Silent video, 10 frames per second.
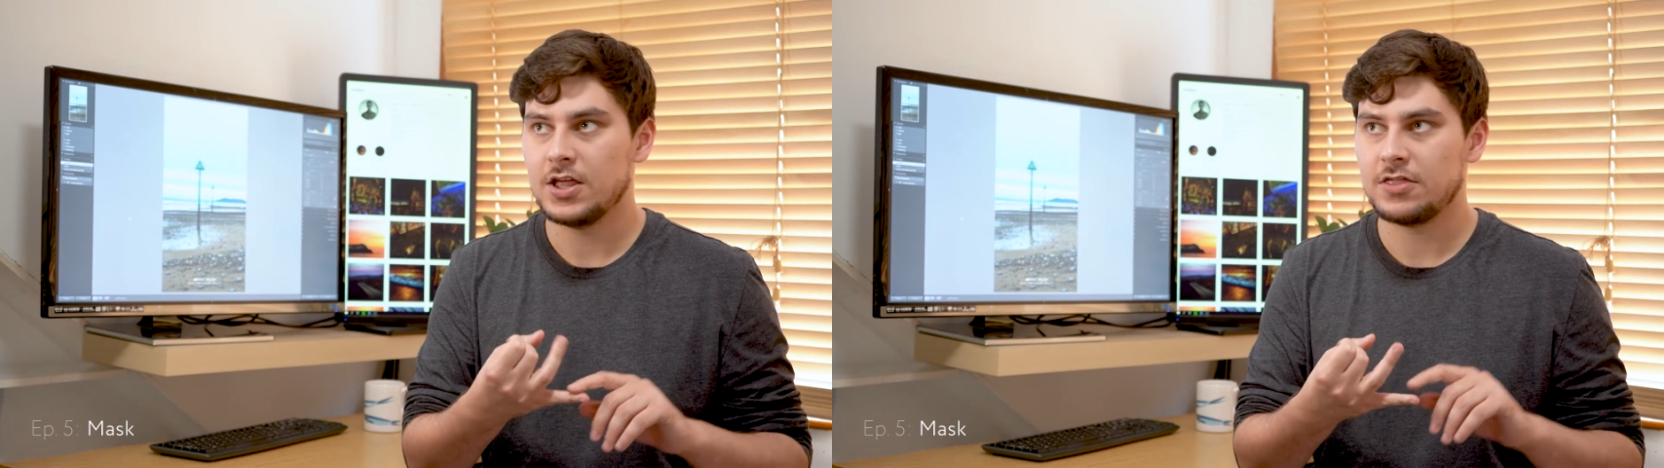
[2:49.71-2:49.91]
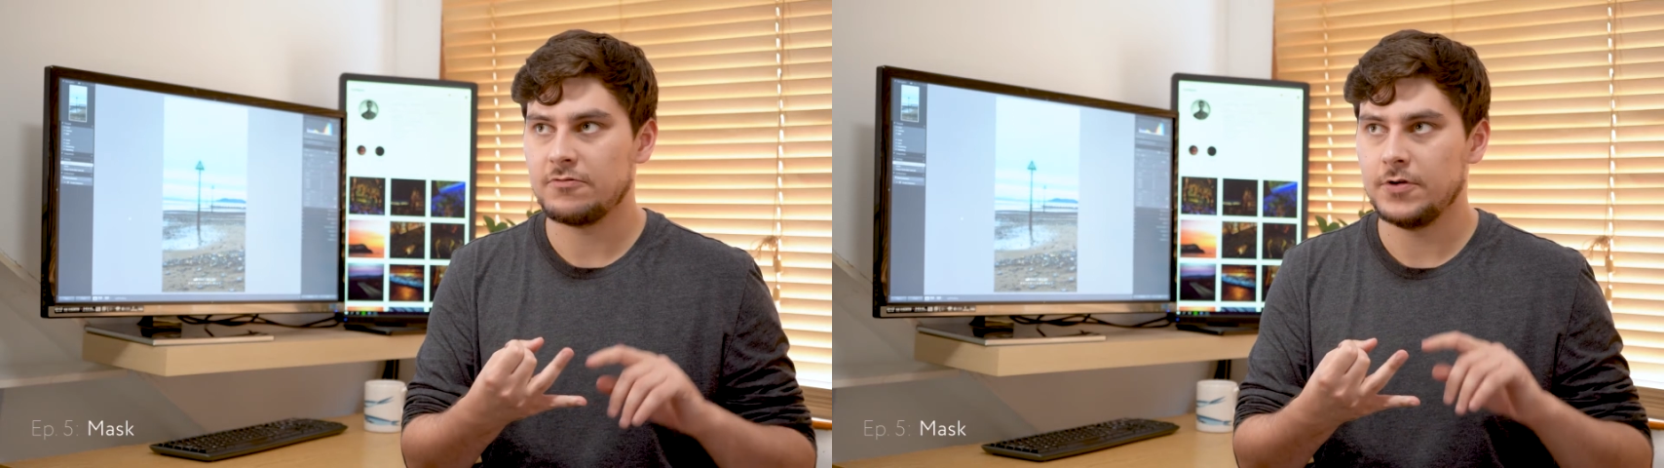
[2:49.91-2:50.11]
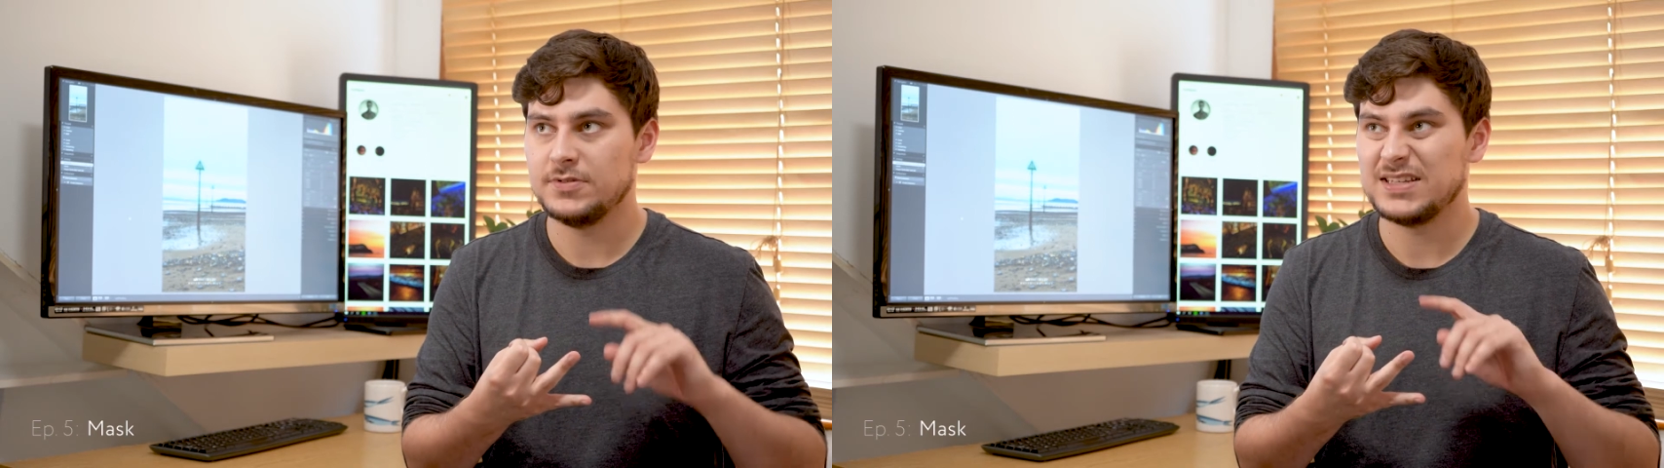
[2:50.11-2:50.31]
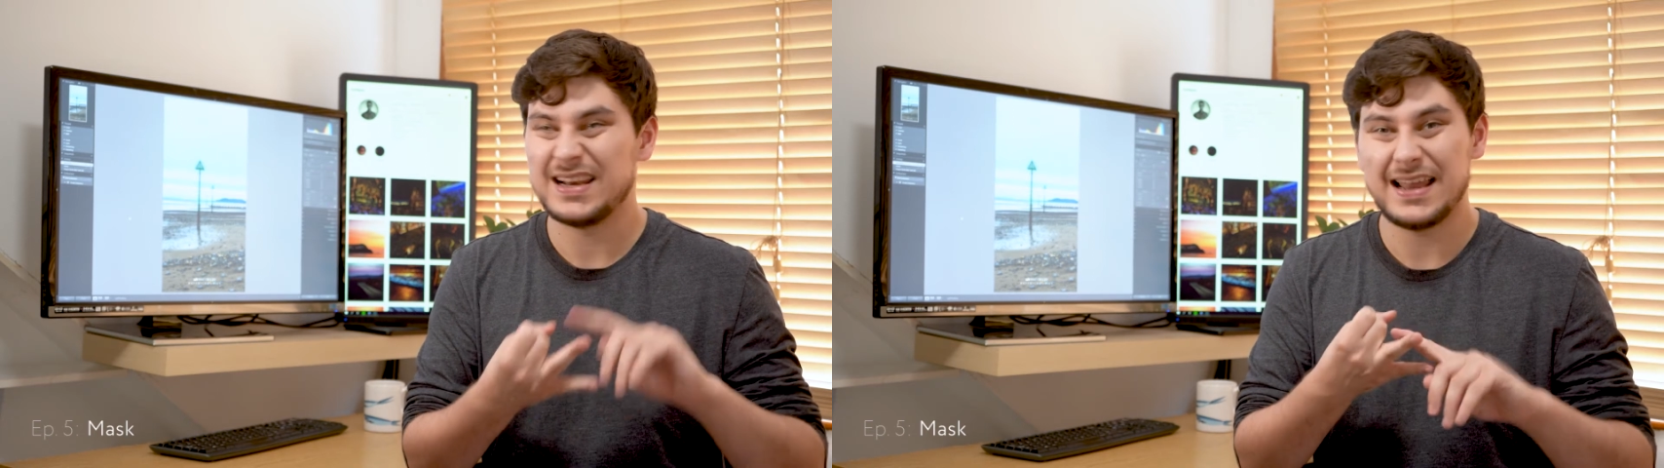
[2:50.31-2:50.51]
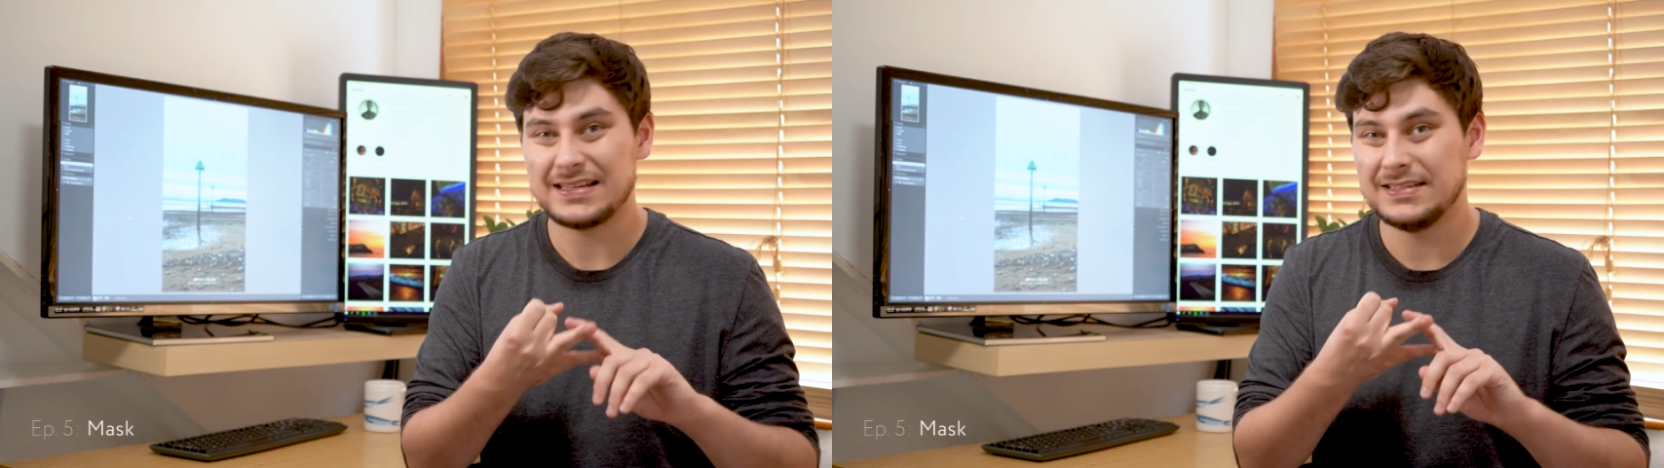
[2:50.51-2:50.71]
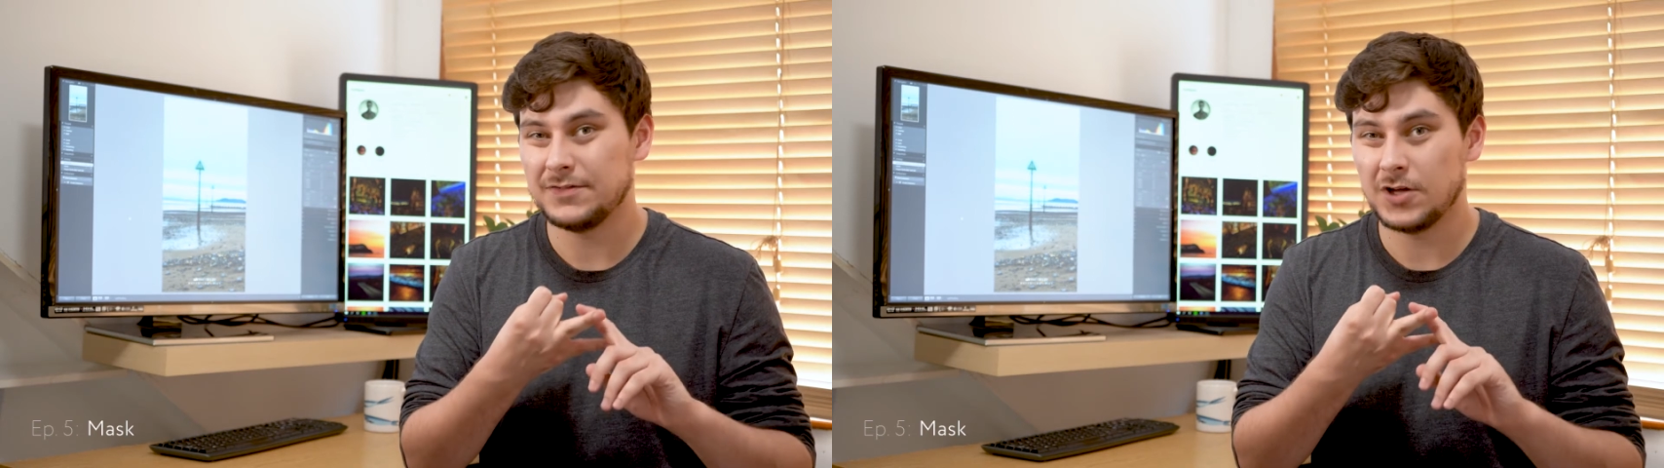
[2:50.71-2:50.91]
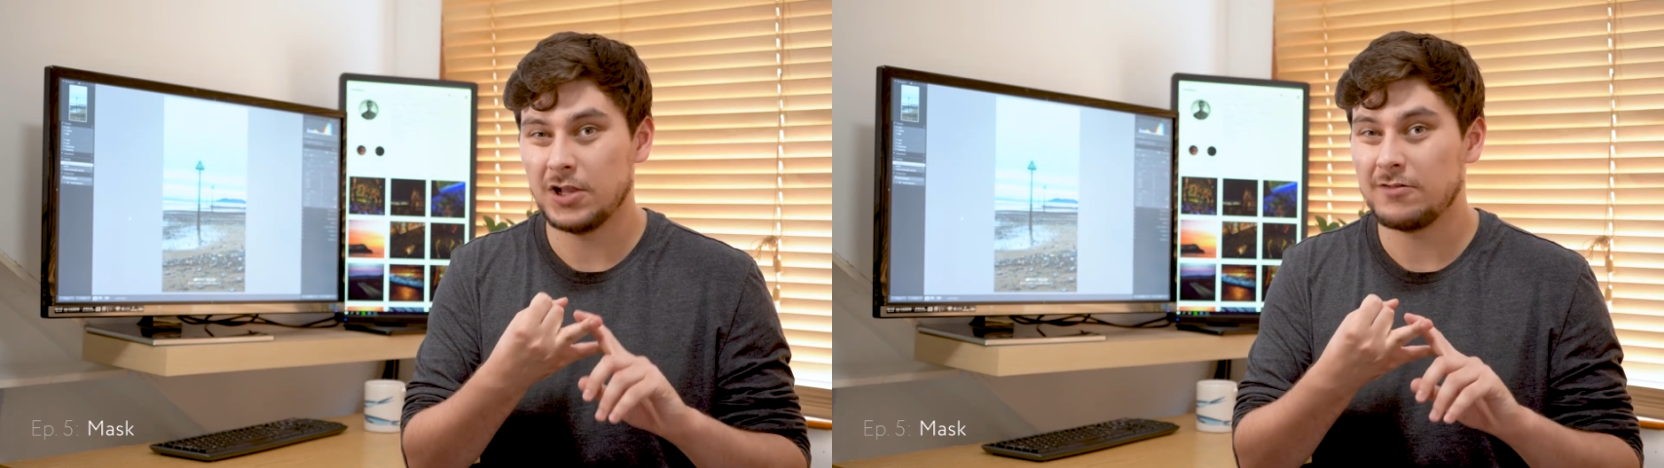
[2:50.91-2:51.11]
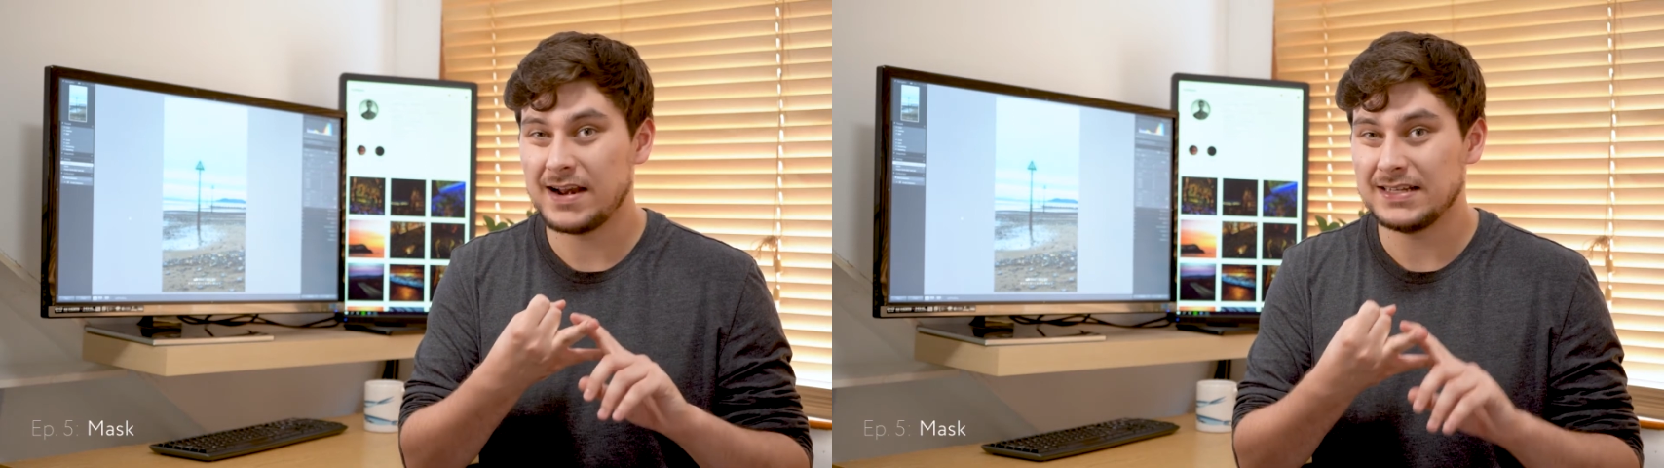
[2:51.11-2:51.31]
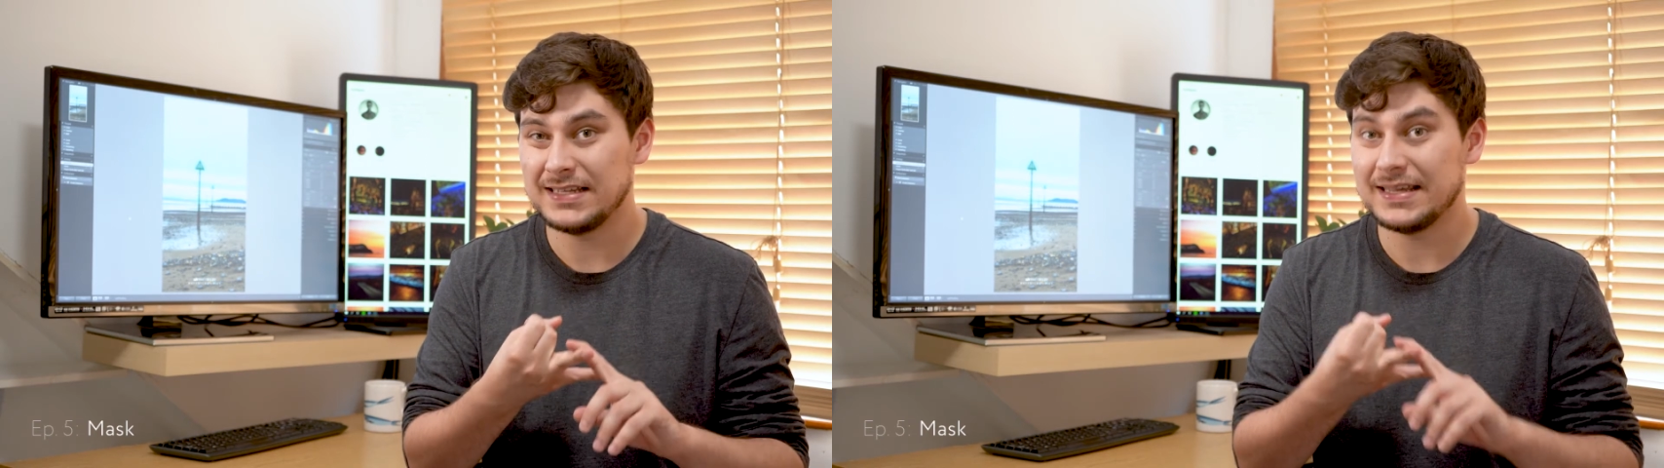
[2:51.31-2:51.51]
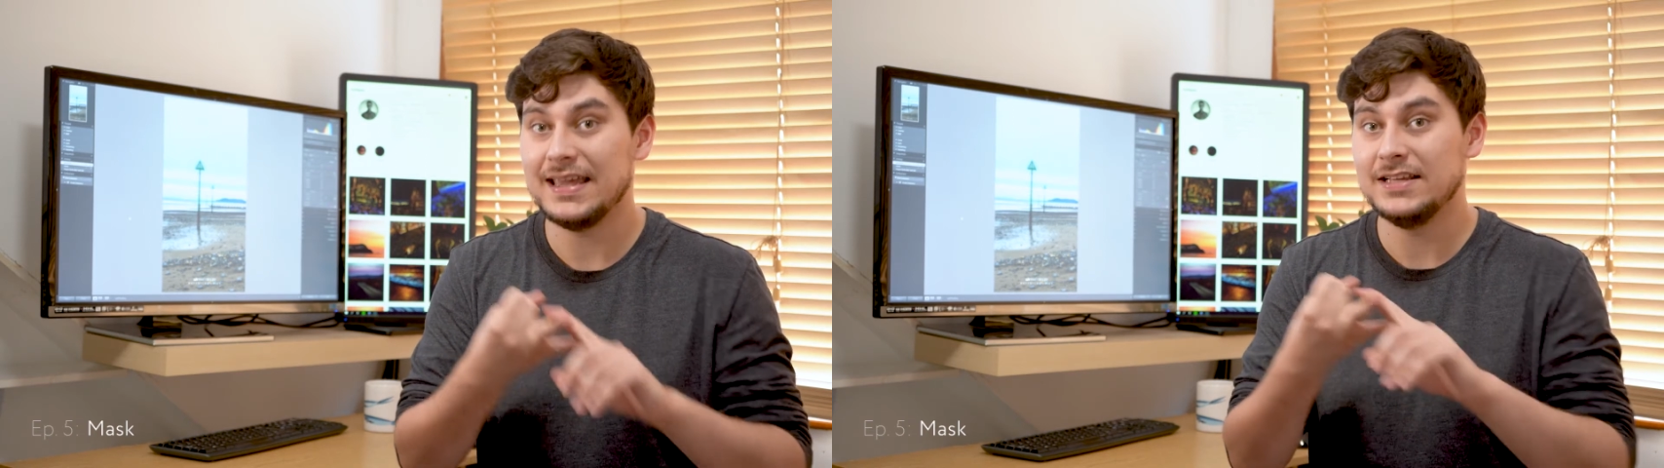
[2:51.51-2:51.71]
through selective color editing